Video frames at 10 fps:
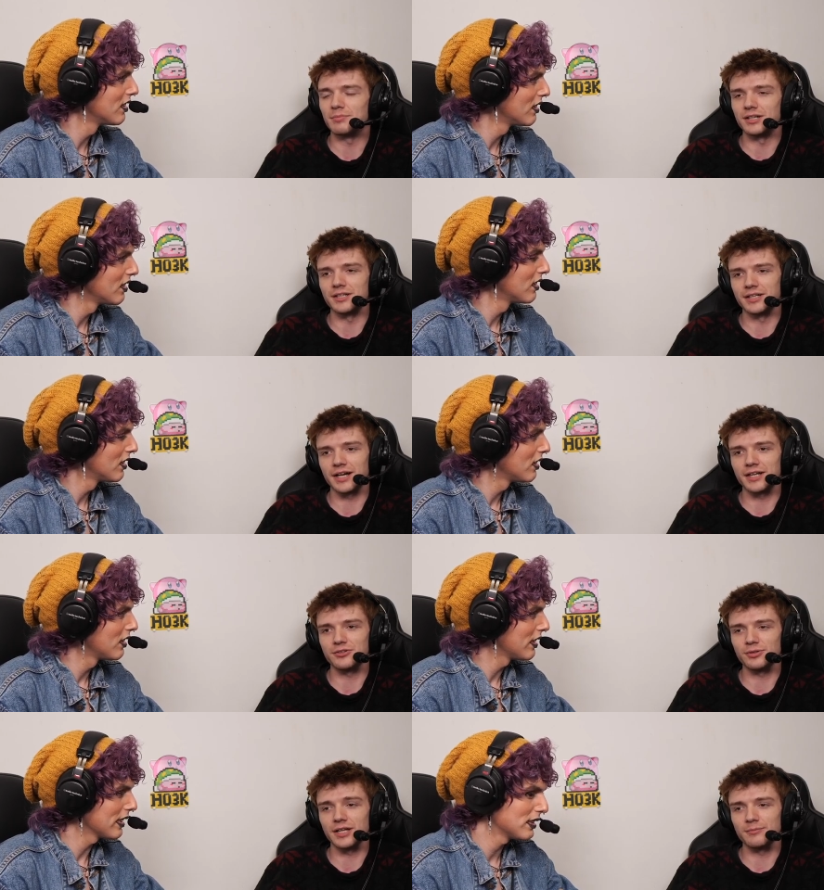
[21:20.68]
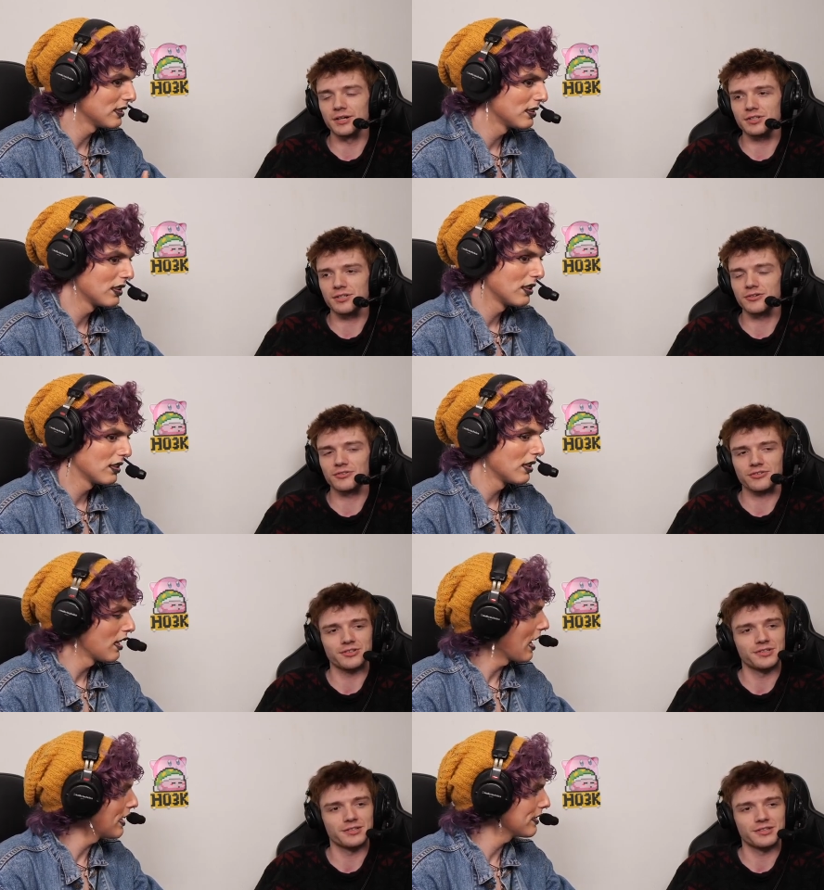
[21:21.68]
Speaker 1: But, but, yeah, I do get a bunch of
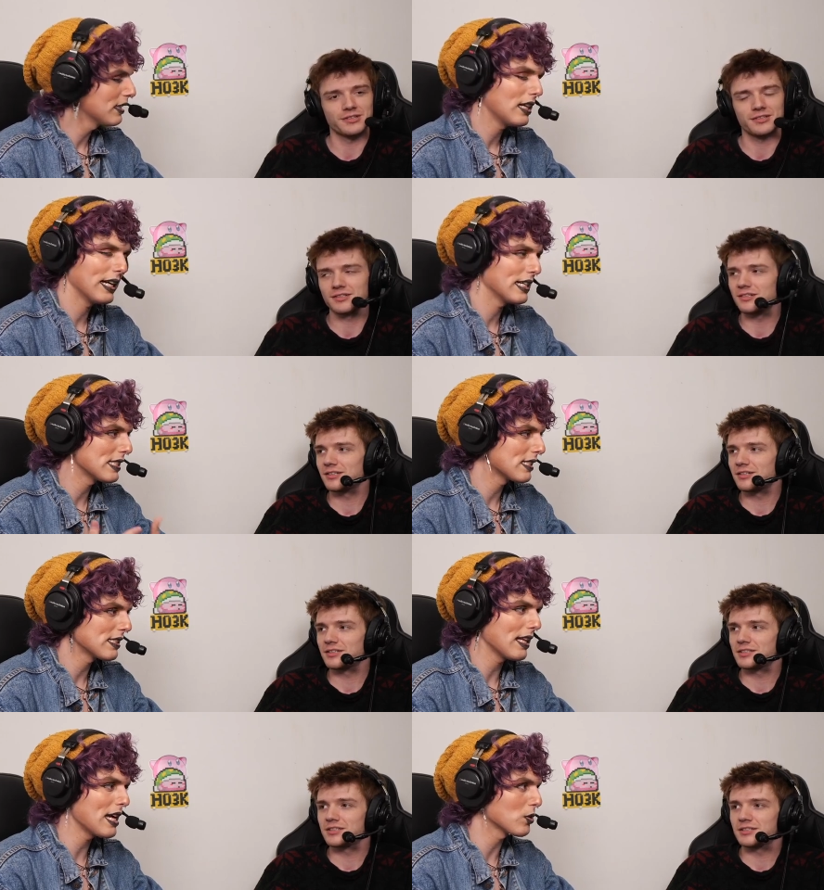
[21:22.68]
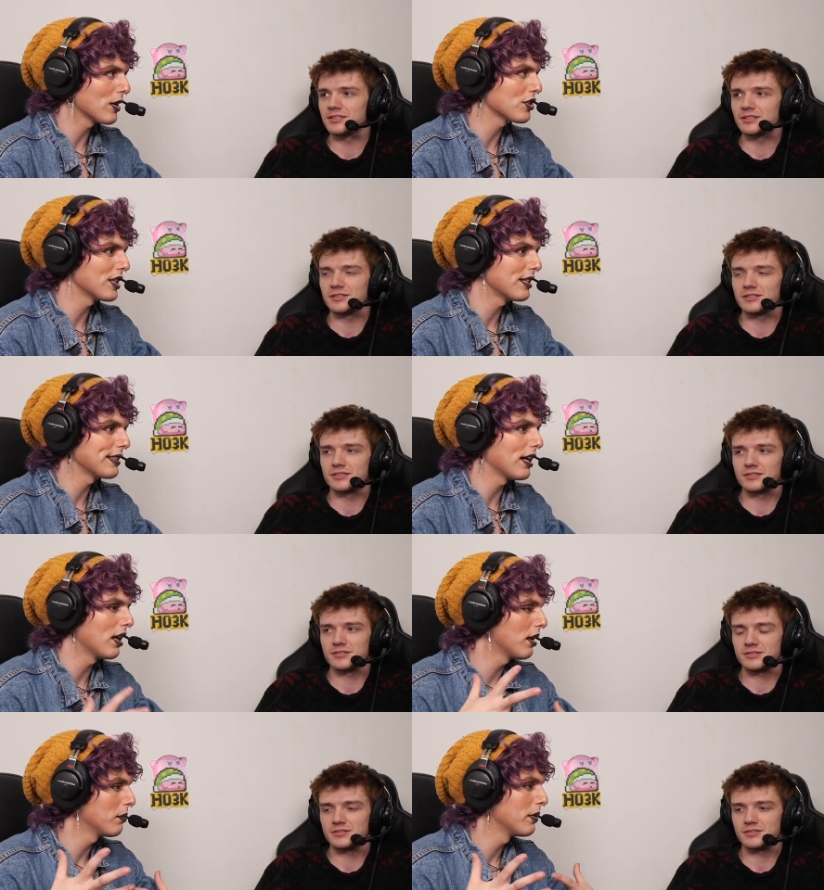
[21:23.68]
those.
Speaker 2: And uh, I guess last question,
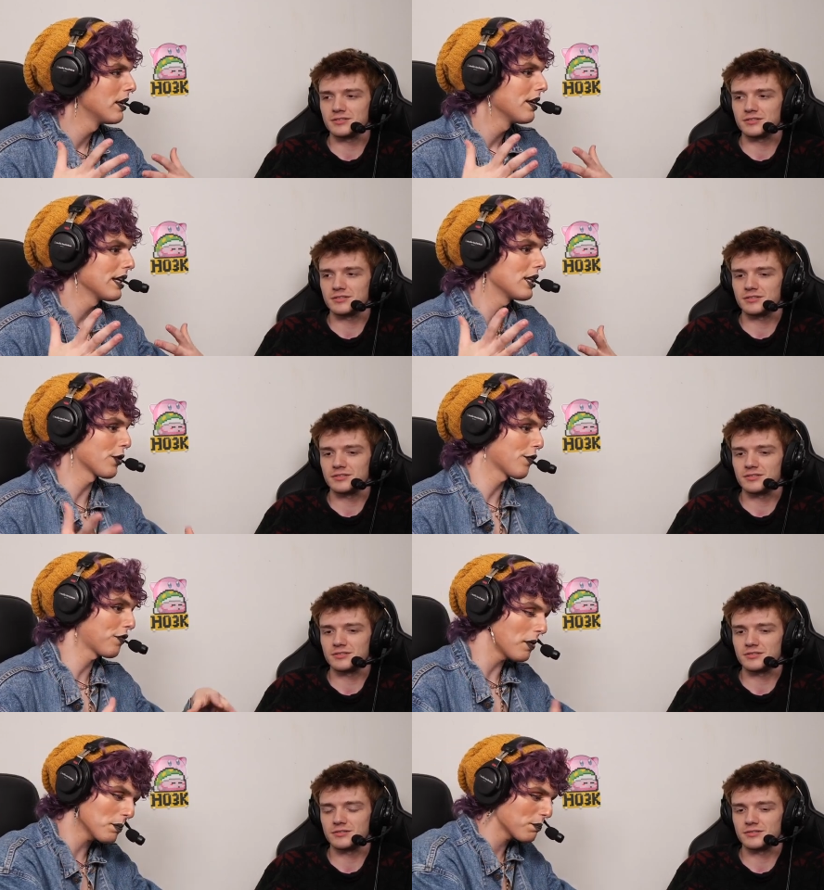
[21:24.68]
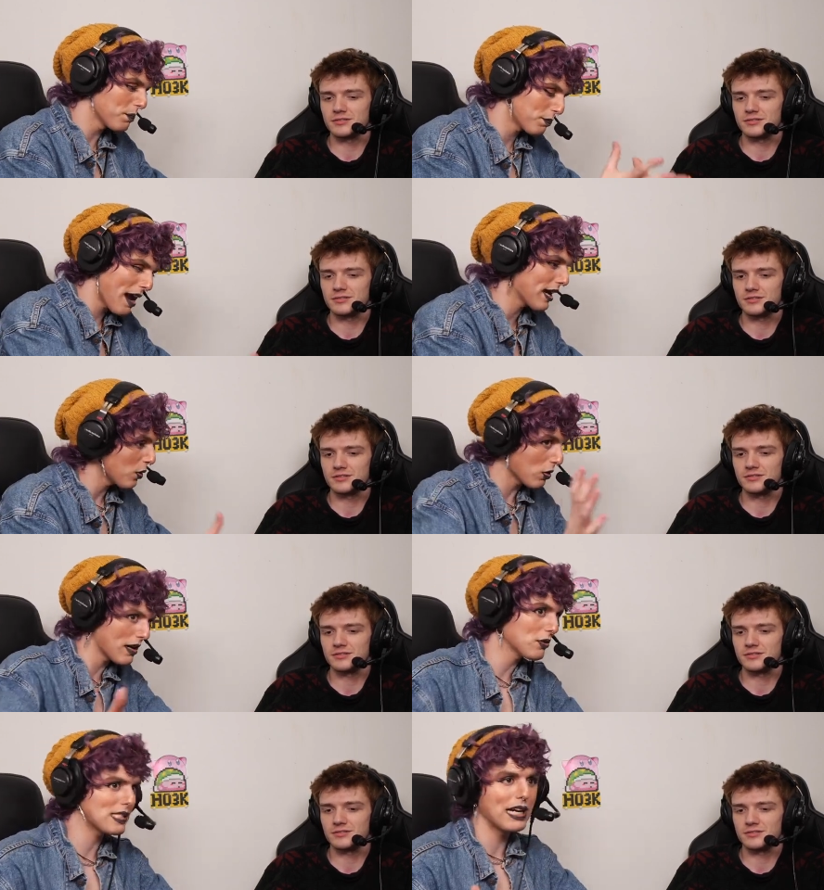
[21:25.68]
um, either from bracket
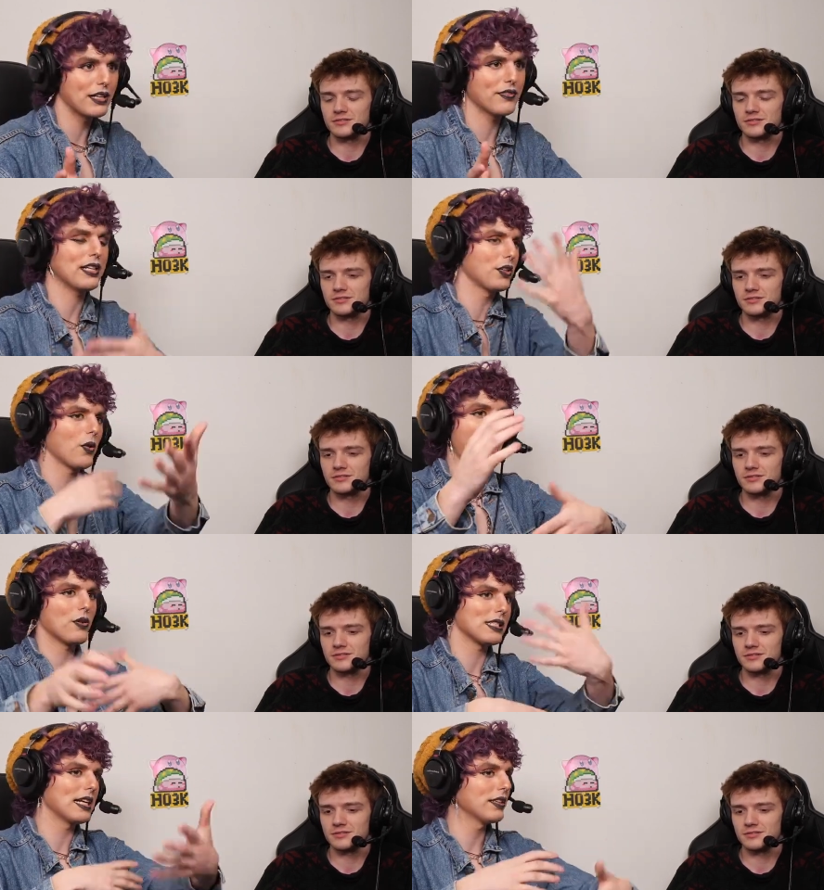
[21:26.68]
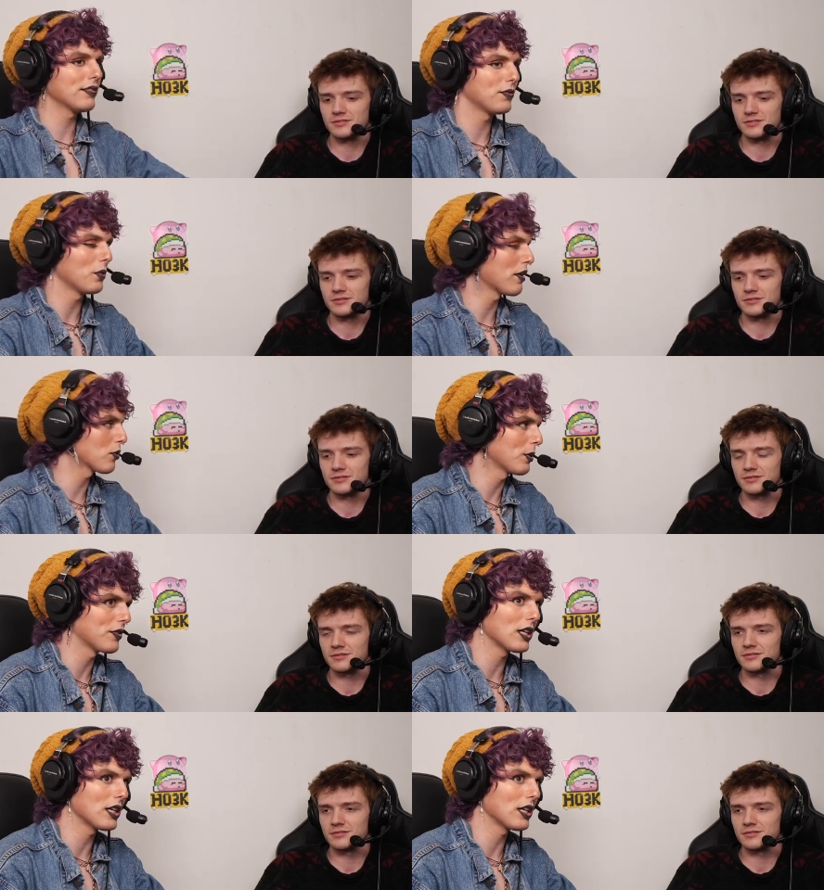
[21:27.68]
or outside of it. You know, outside of whatever we've